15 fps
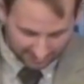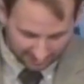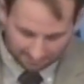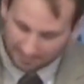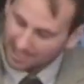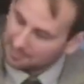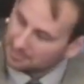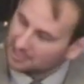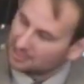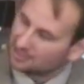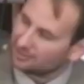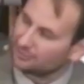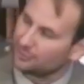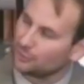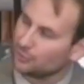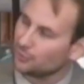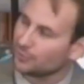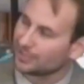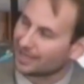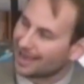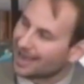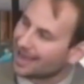And maybe
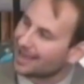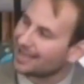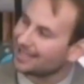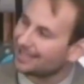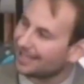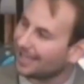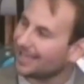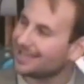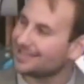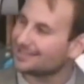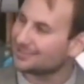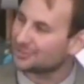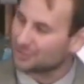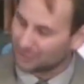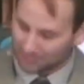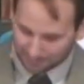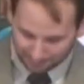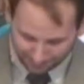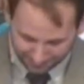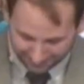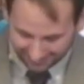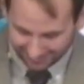you and I can't
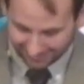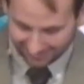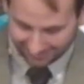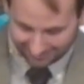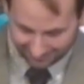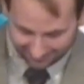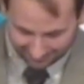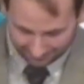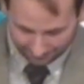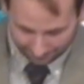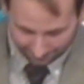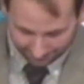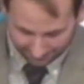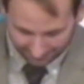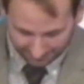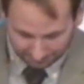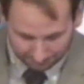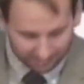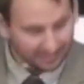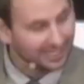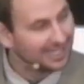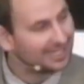speak
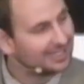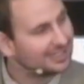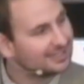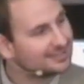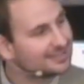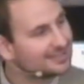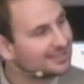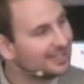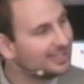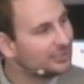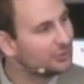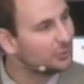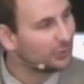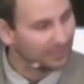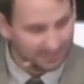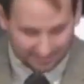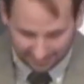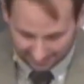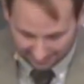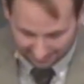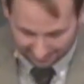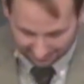planets into
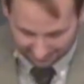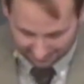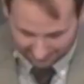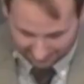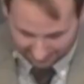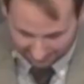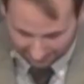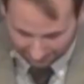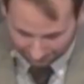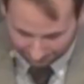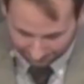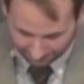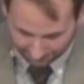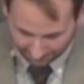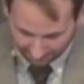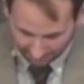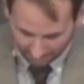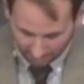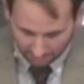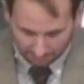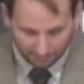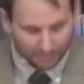existence,
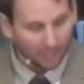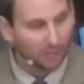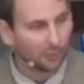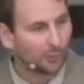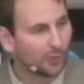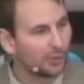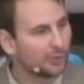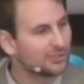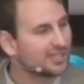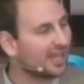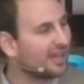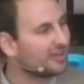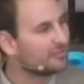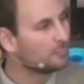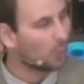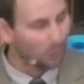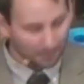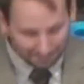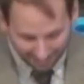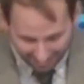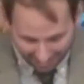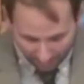but our words have
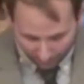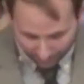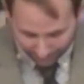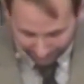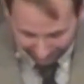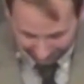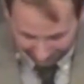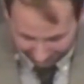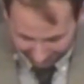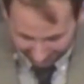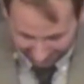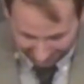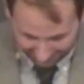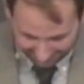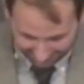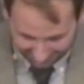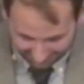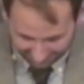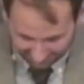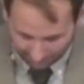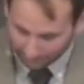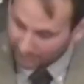more power
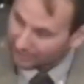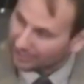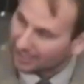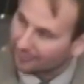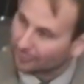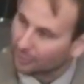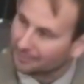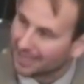than we could ever